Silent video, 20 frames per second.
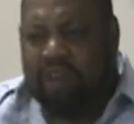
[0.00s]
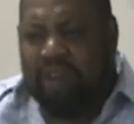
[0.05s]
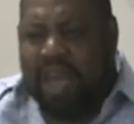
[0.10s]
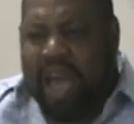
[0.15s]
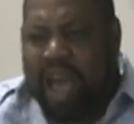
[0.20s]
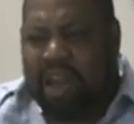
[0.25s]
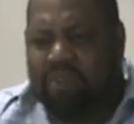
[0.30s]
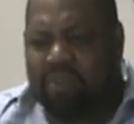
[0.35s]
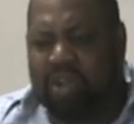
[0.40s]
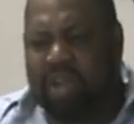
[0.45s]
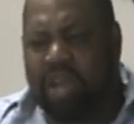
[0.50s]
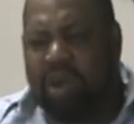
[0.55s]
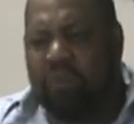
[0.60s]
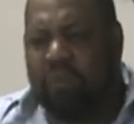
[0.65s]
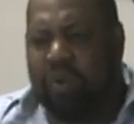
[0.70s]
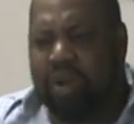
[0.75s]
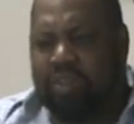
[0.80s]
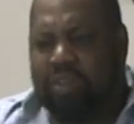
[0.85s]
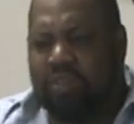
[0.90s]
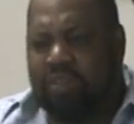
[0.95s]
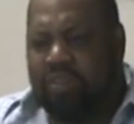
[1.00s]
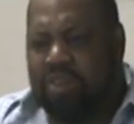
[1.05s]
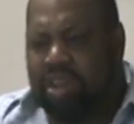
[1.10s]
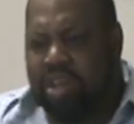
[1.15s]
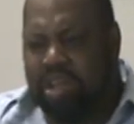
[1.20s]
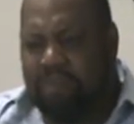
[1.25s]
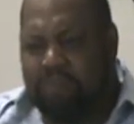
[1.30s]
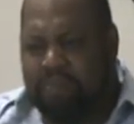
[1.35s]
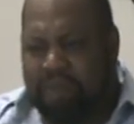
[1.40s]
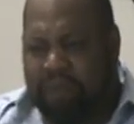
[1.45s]
I don't care what you
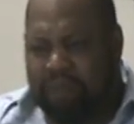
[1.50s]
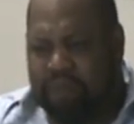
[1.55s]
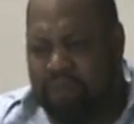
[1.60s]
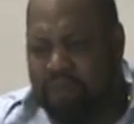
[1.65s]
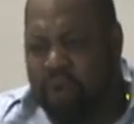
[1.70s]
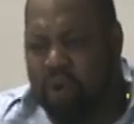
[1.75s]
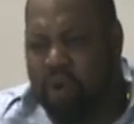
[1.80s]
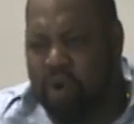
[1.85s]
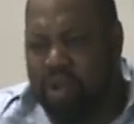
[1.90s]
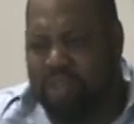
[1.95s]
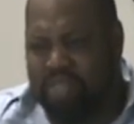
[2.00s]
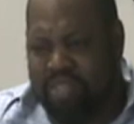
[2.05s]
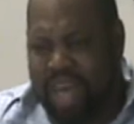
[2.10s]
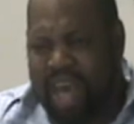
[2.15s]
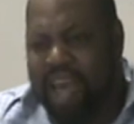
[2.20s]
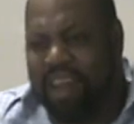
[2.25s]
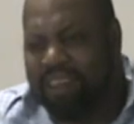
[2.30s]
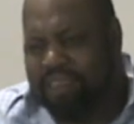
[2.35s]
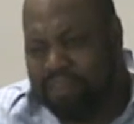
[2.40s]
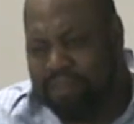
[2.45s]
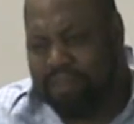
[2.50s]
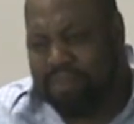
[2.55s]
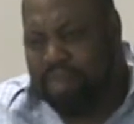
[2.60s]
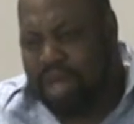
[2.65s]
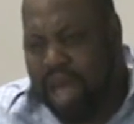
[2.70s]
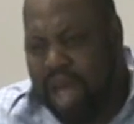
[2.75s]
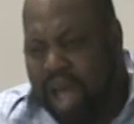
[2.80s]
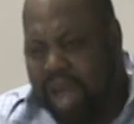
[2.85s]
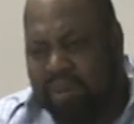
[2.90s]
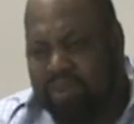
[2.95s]
did before that.
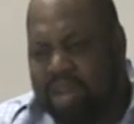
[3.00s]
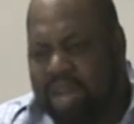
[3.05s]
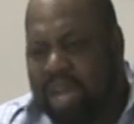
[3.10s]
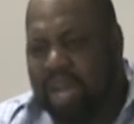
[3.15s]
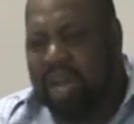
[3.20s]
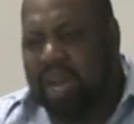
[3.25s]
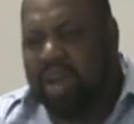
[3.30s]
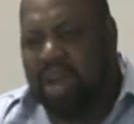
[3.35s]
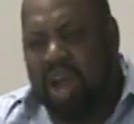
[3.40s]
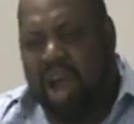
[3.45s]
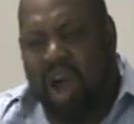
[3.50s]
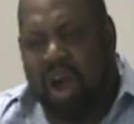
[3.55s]
Mm-hmm. I don't care